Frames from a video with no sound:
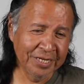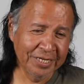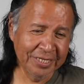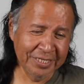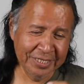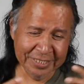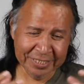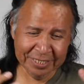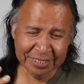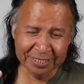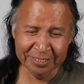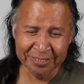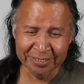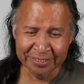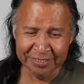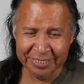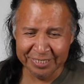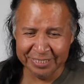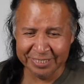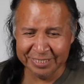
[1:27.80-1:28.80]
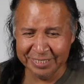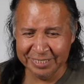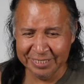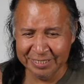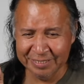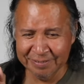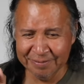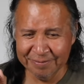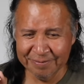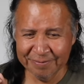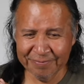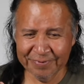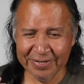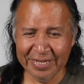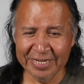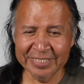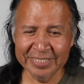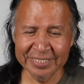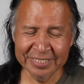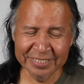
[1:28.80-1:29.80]
And he's sitting there, and they see
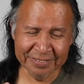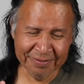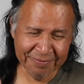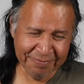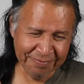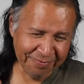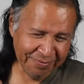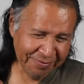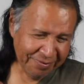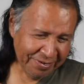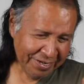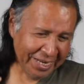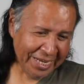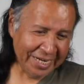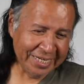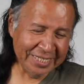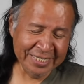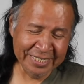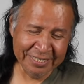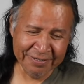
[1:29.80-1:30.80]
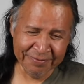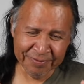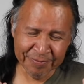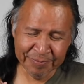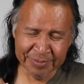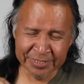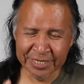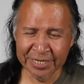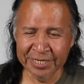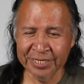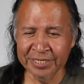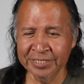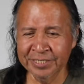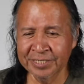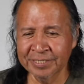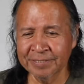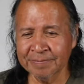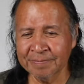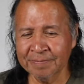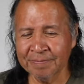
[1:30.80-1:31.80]
flashes of lightning from his
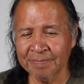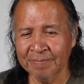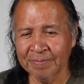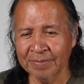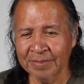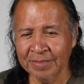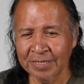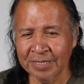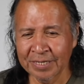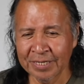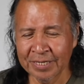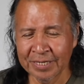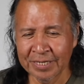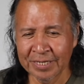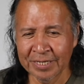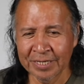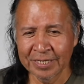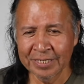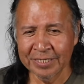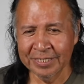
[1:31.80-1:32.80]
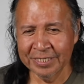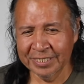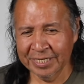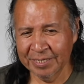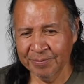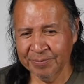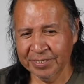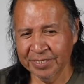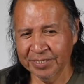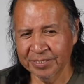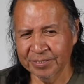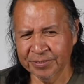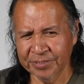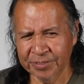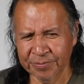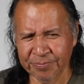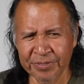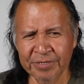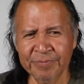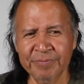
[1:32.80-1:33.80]
eyes. And he keeps telling us
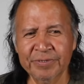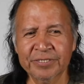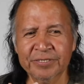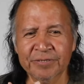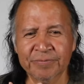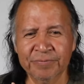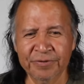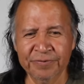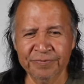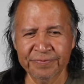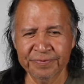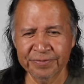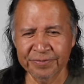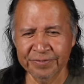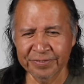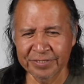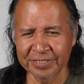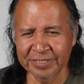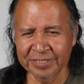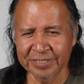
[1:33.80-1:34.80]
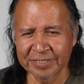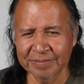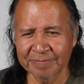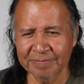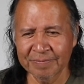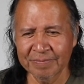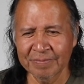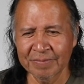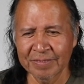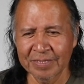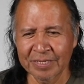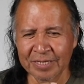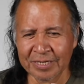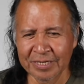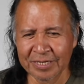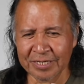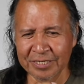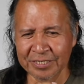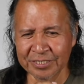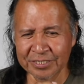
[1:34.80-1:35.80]
to bring me some more food.
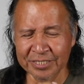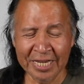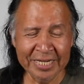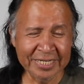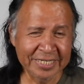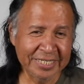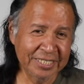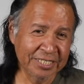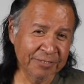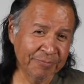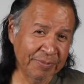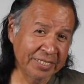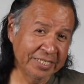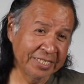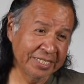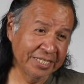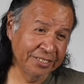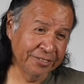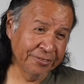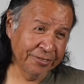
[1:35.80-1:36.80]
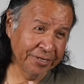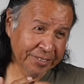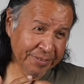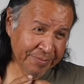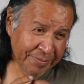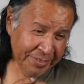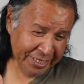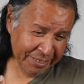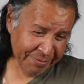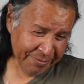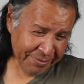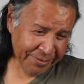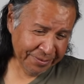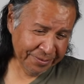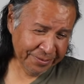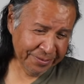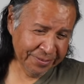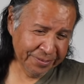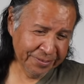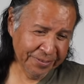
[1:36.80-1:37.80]
His idea is basically to trick them to get him
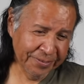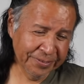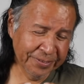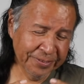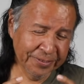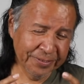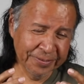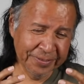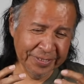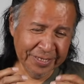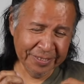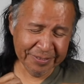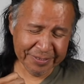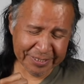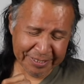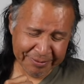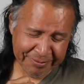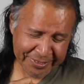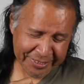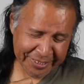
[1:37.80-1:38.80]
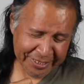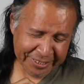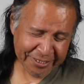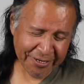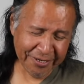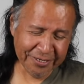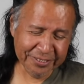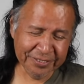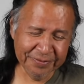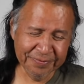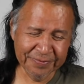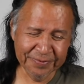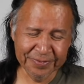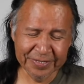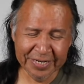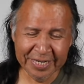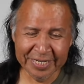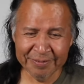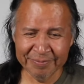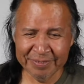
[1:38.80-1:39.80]
closer and closer so that they, when they toss the
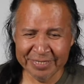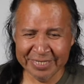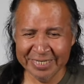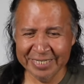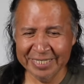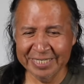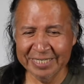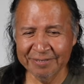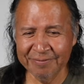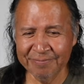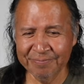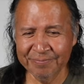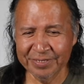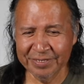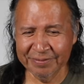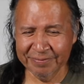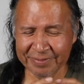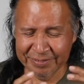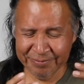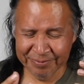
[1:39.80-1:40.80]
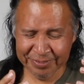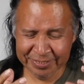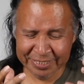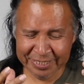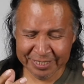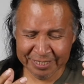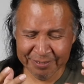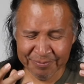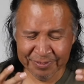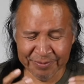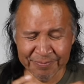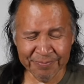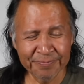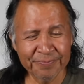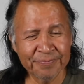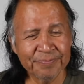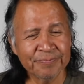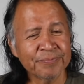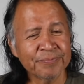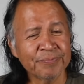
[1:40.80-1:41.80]
food at him, he can eat it. But if he wants to get them to the
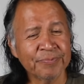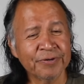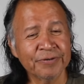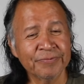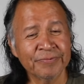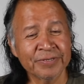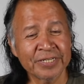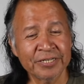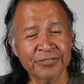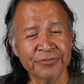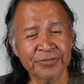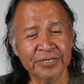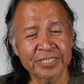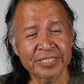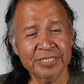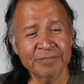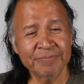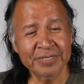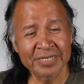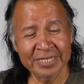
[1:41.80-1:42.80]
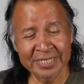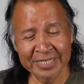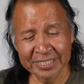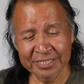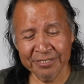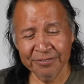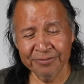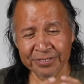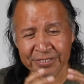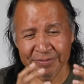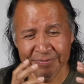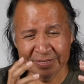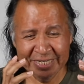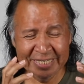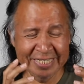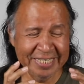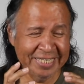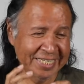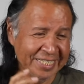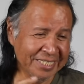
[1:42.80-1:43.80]
point where they trust him, that he gets close enough
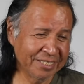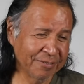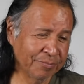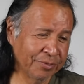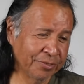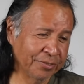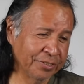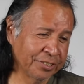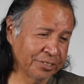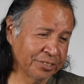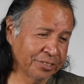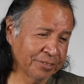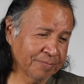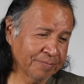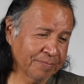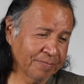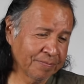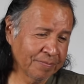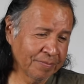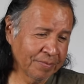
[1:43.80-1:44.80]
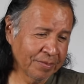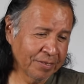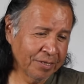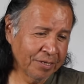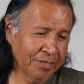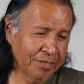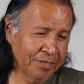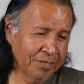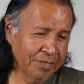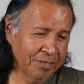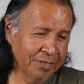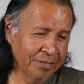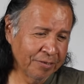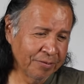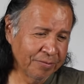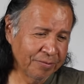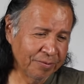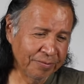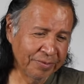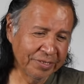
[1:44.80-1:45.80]
that he can eat the boys.
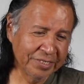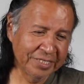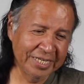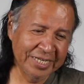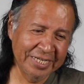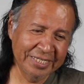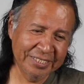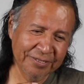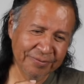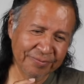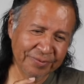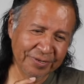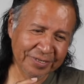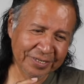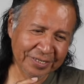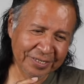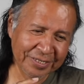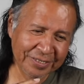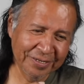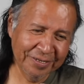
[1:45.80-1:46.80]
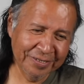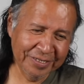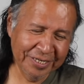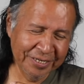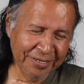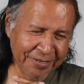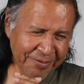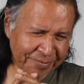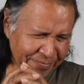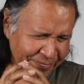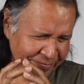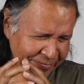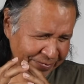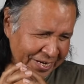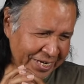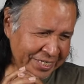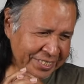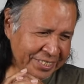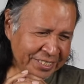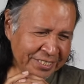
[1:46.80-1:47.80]
Well, one day as they're walking along, they hear
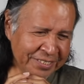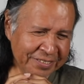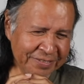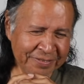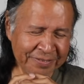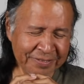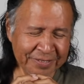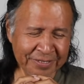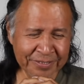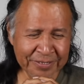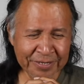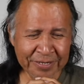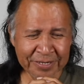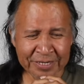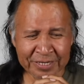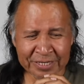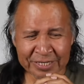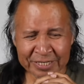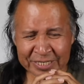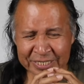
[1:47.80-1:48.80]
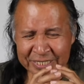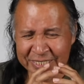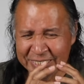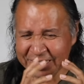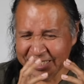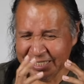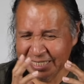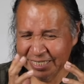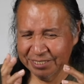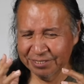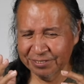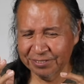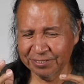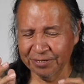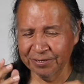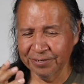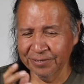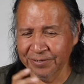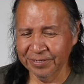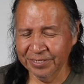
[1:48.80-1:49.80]
flashes and see
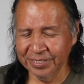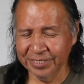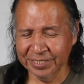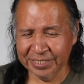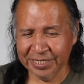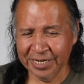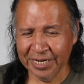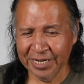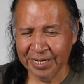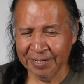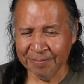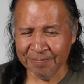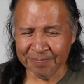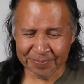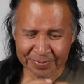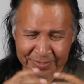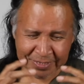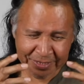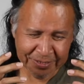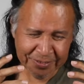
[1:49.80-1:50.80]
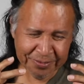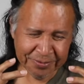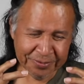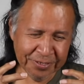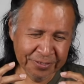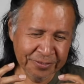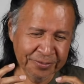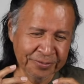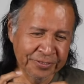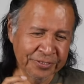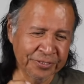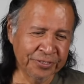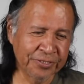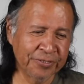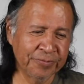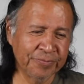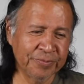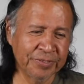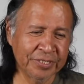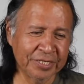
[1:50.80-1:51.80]
thunder in the sky. And thunder is a
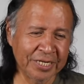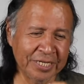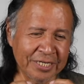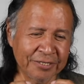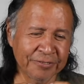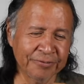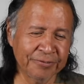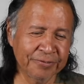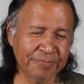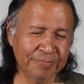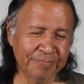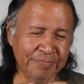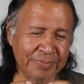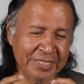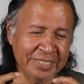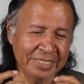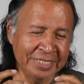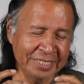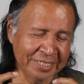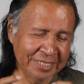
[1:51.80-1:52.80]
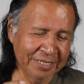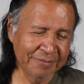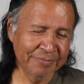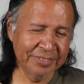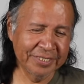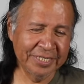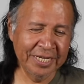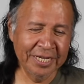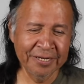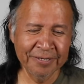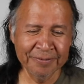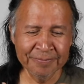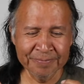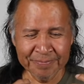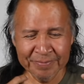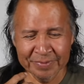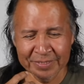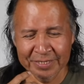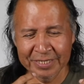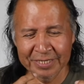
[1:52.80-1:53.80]
human-like being comes down,
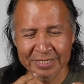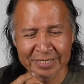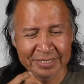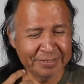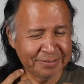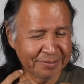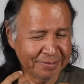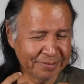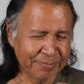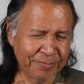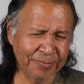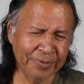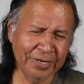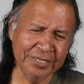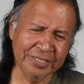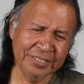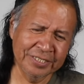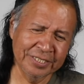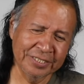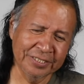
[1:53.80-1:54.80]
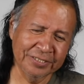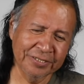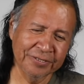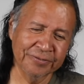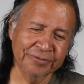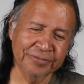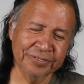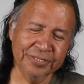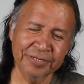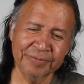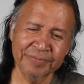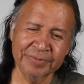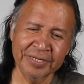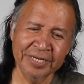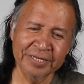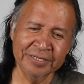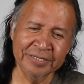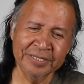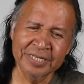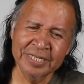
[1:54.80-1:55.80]
and they watch as thunders come
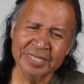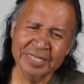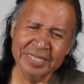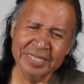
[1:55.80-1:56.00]
down,